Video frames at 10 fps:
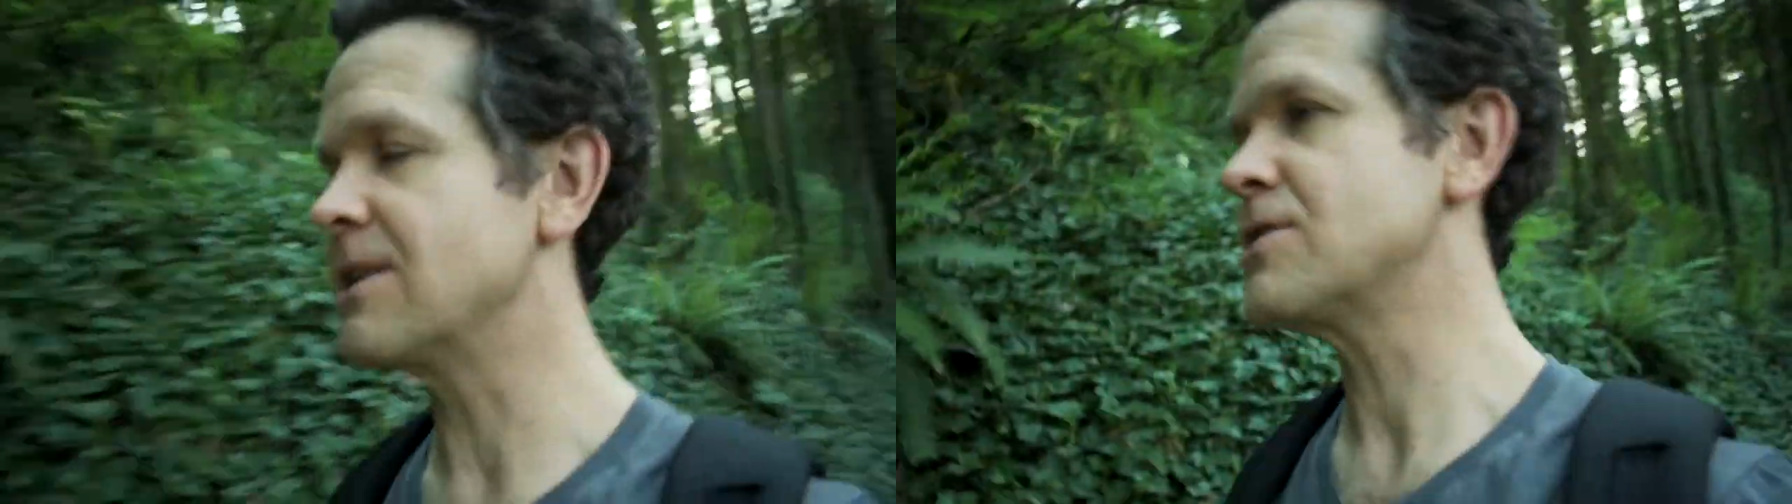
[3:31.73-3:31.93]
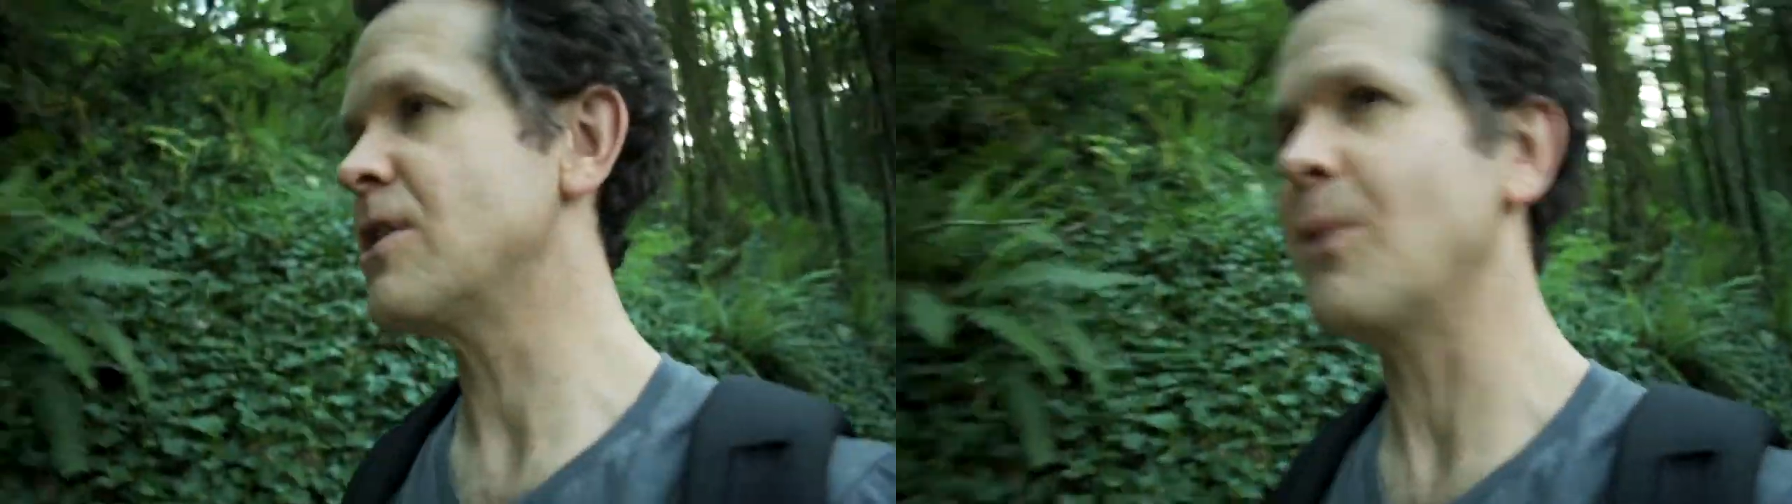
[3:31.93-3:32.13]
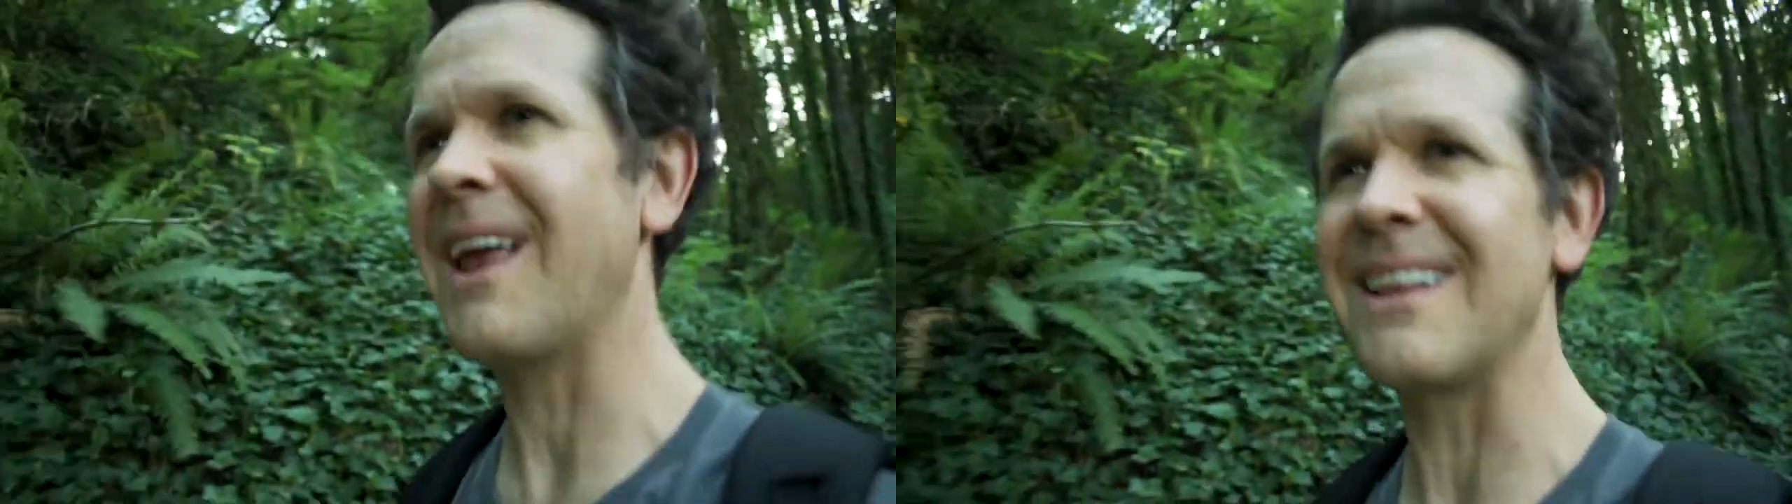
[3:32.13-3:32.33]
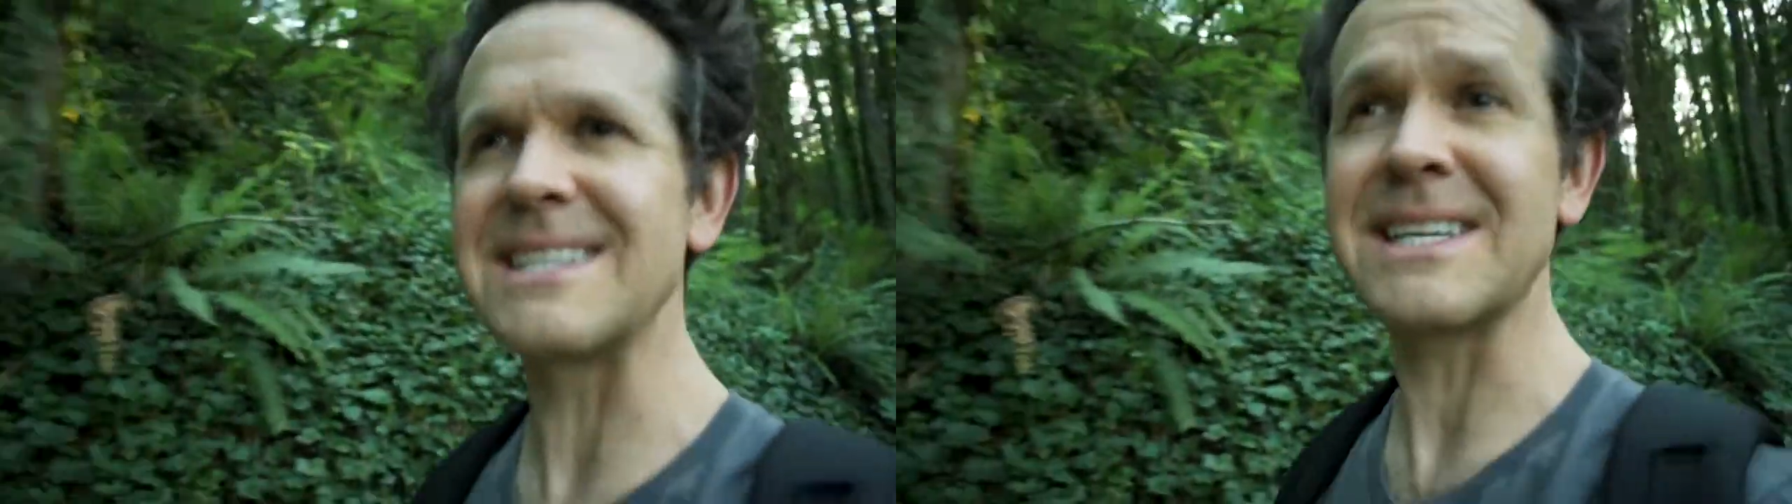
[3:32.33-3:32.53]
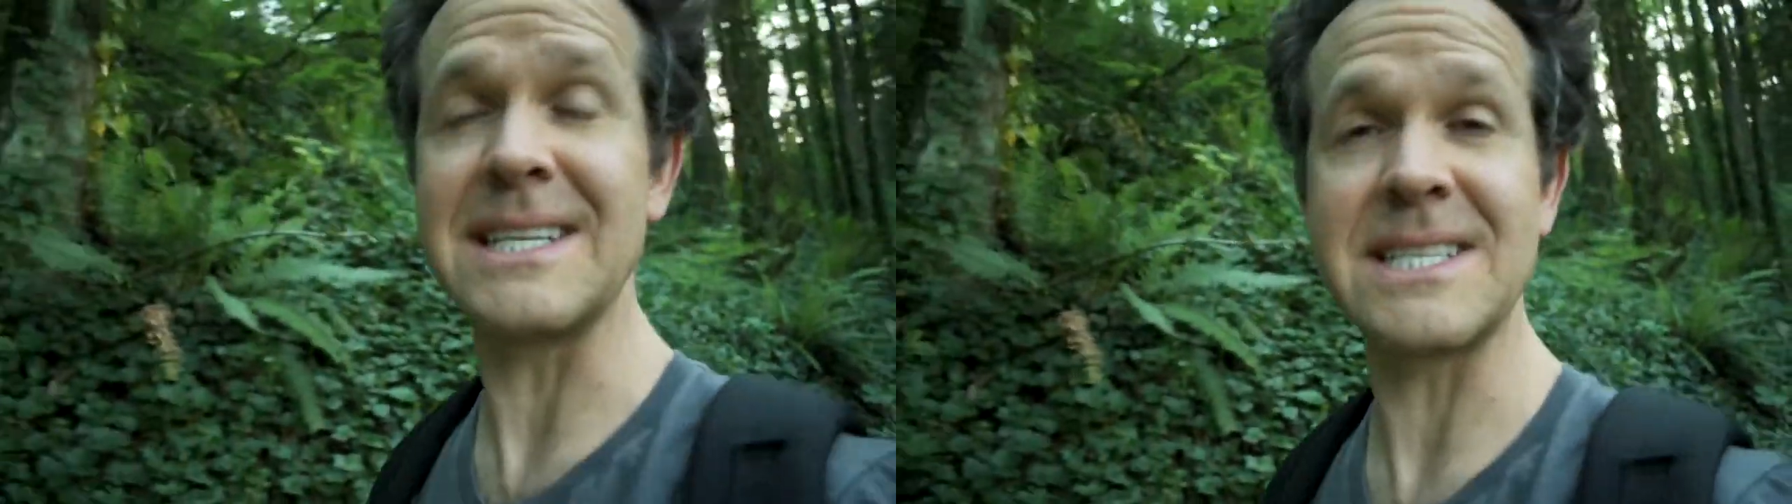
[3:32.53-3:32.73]
So, at
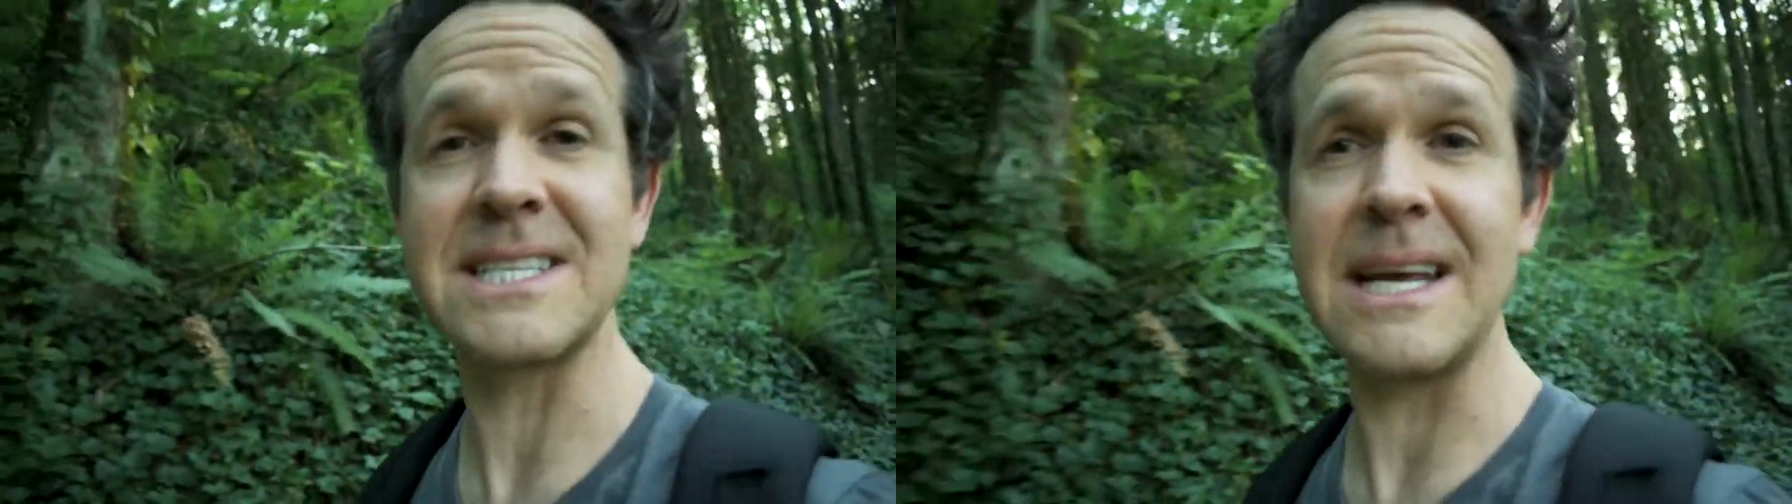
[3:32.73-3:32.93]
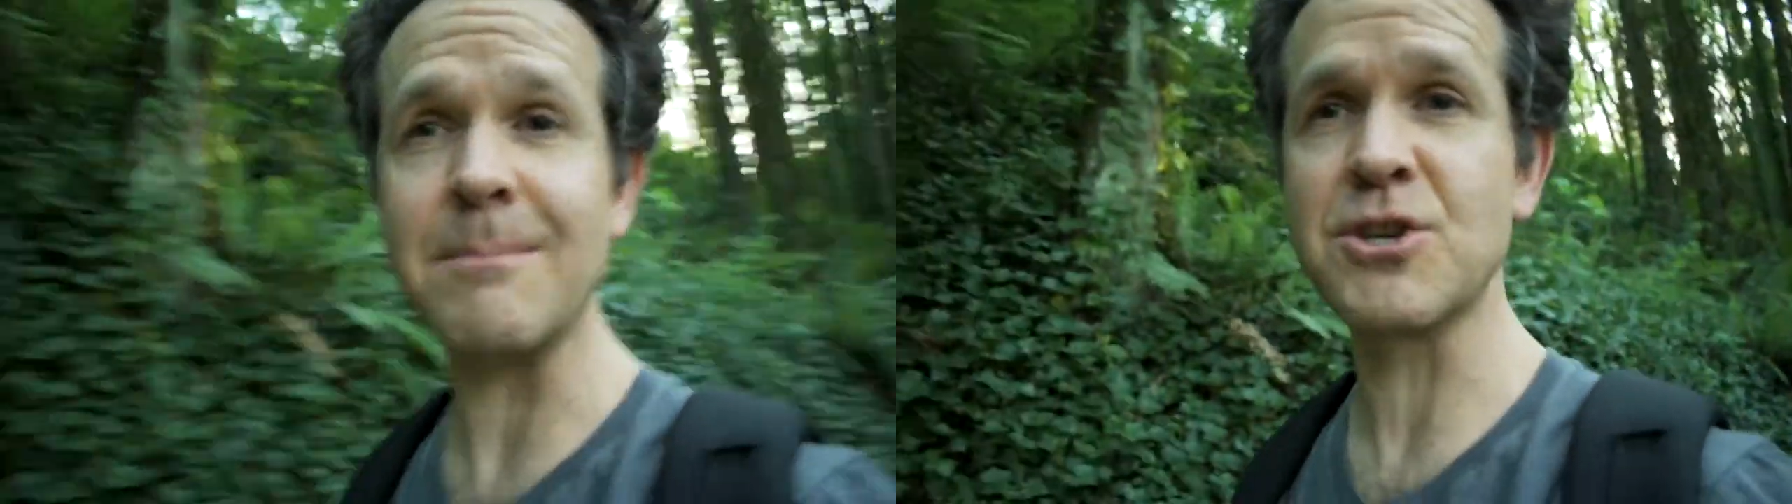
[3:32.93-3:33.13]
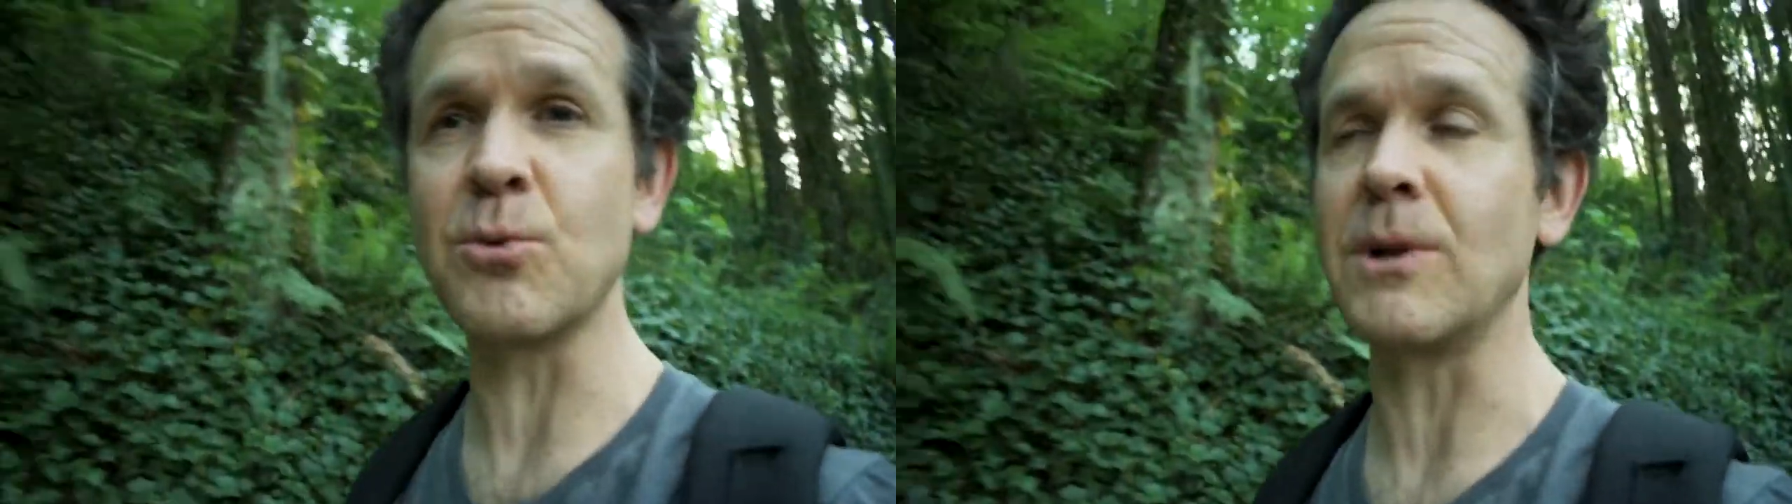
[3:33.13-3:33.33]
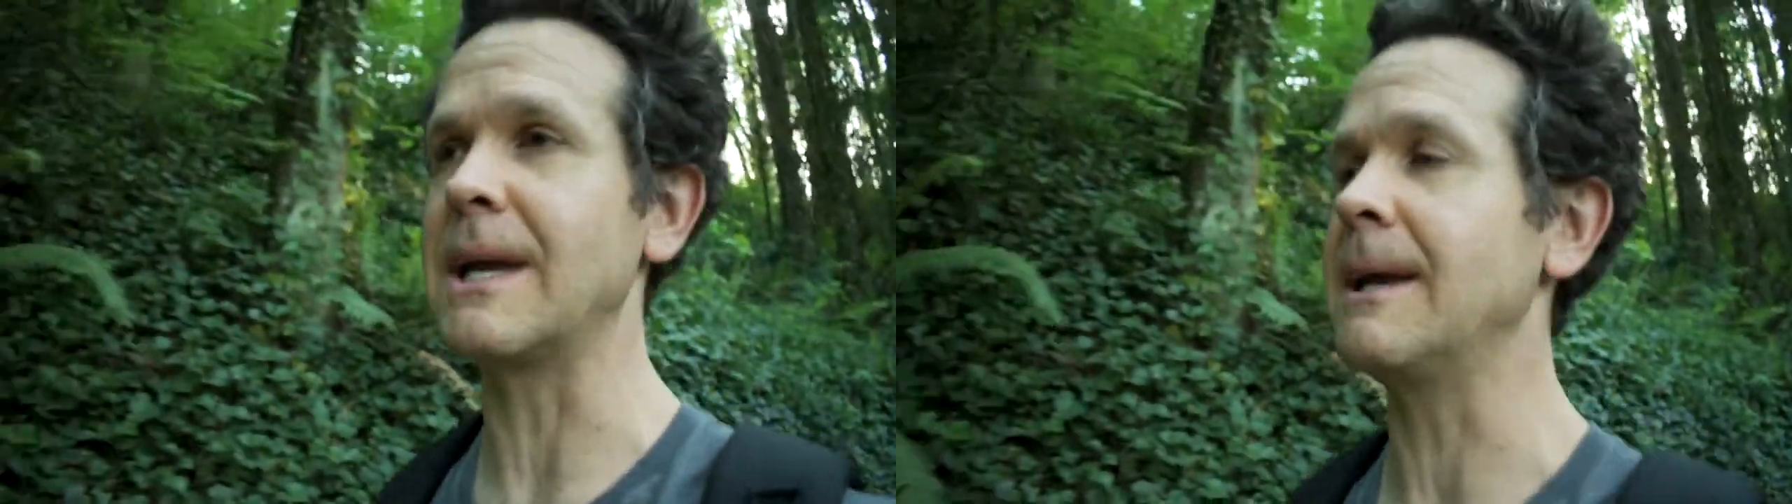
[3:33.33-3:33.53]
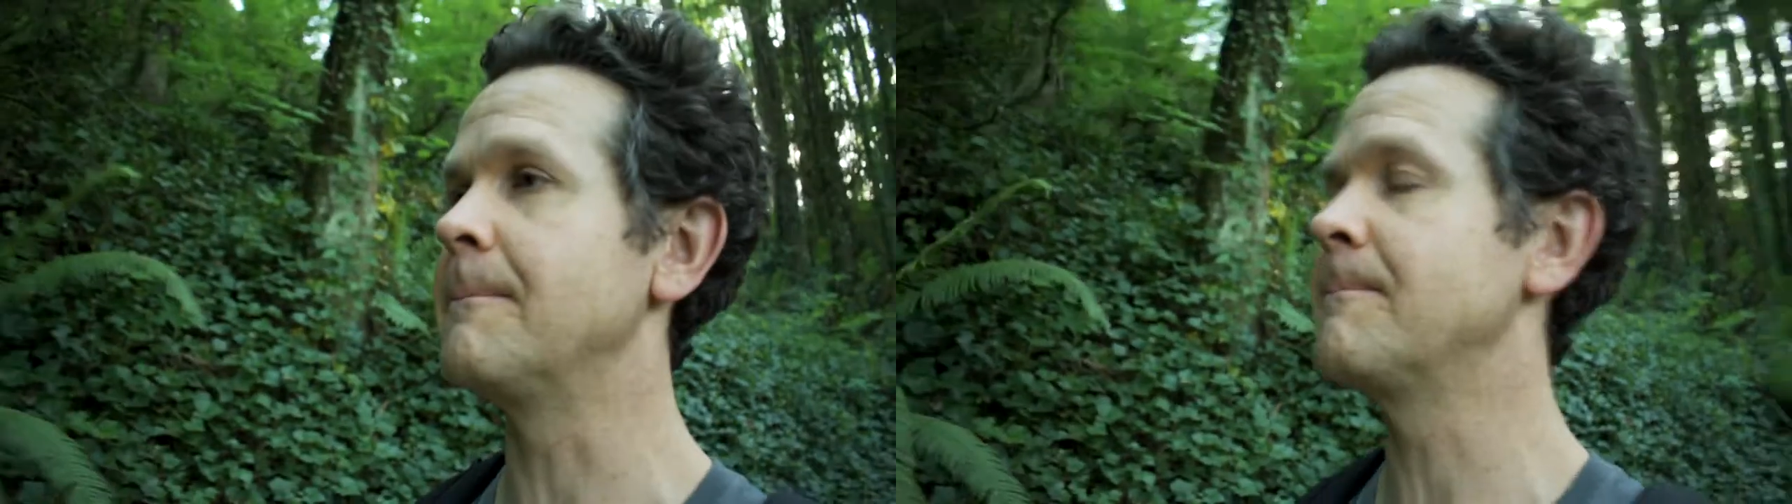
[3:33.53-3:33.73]
least
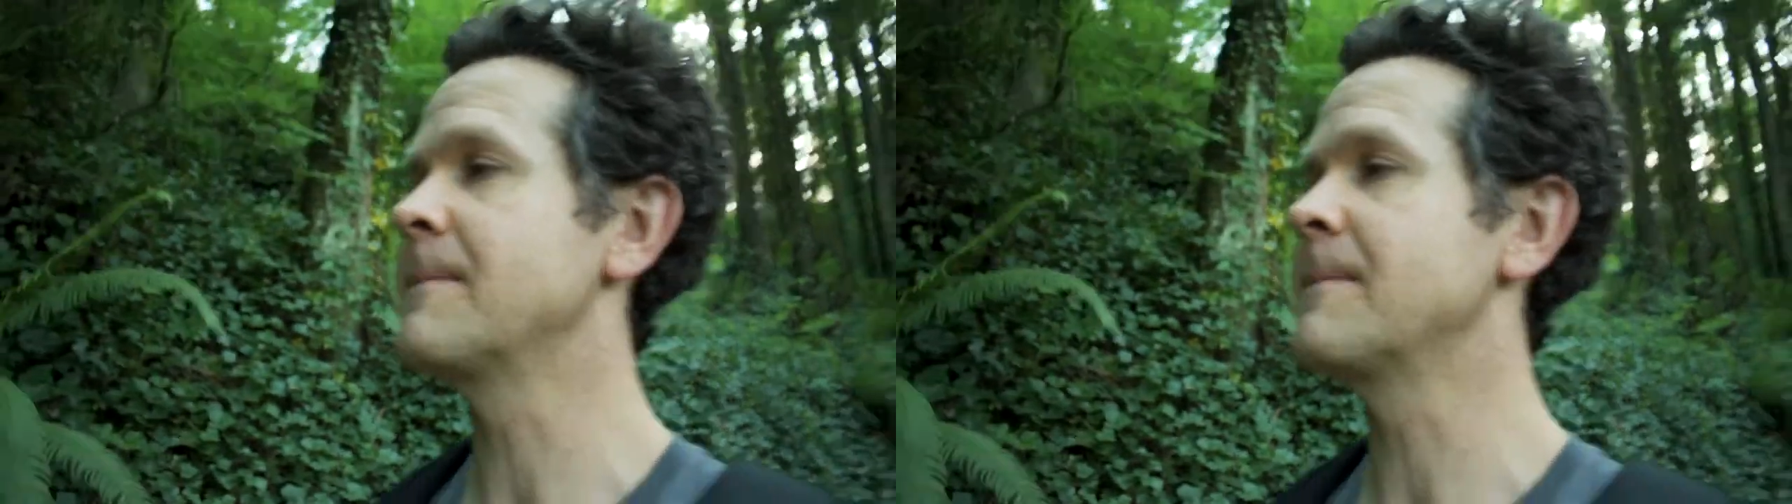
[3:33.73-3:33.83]
conceptually,